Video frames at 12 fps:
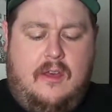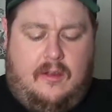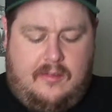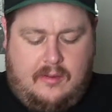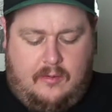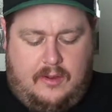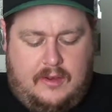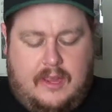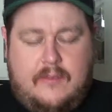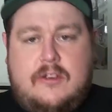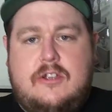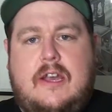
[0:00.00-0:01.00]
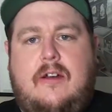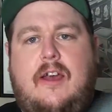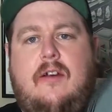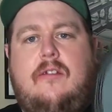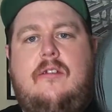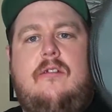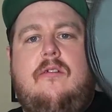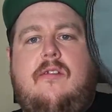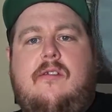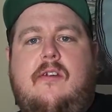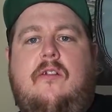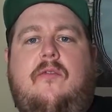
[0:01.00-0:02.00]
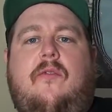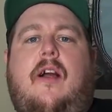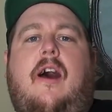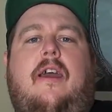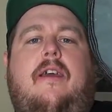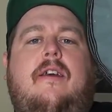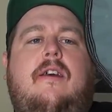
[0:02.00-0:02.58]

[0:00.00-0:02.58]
Also wanted to give a shout out to SoFly.